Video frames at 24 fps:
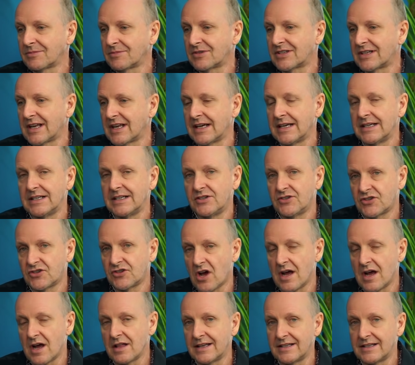stage,
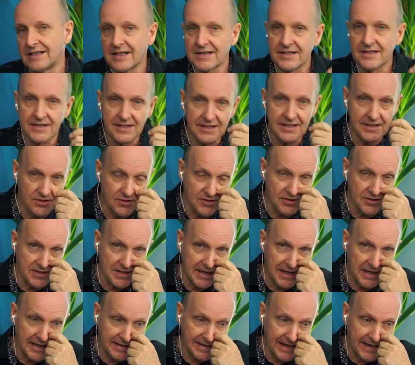Thailand does need to start.